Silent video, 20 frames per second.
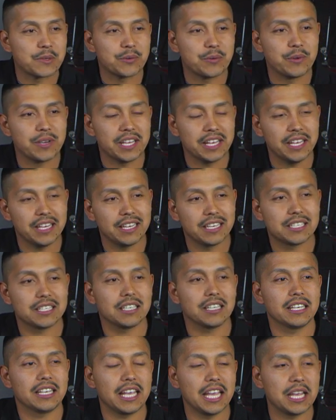So when he
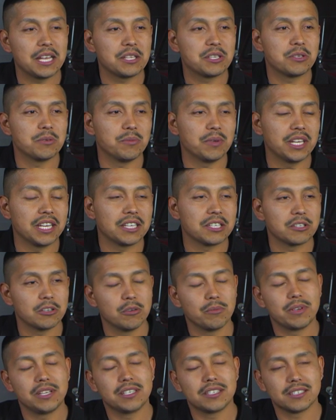initially came to me and
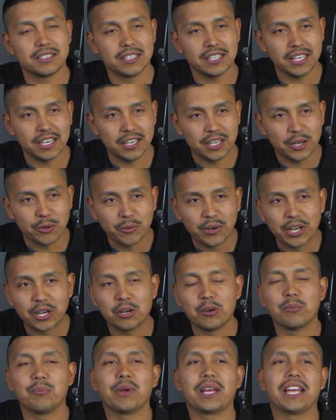told me he just needed a
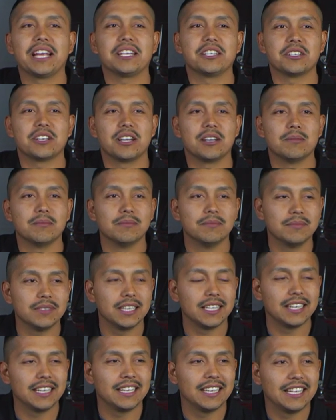regular paint job,
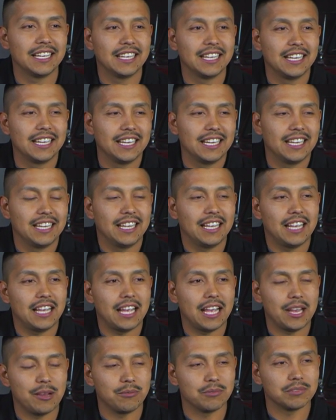
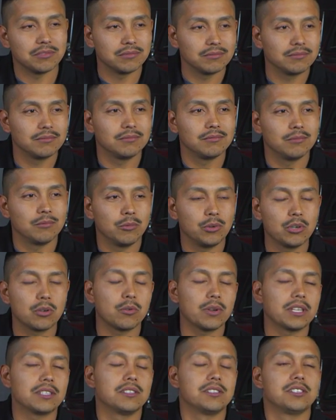I was real
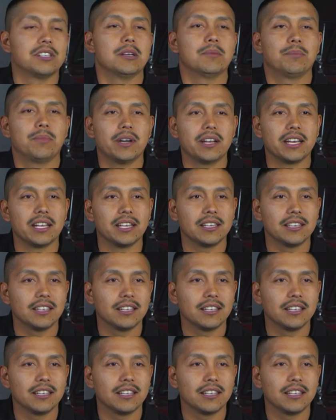quick to jump on it.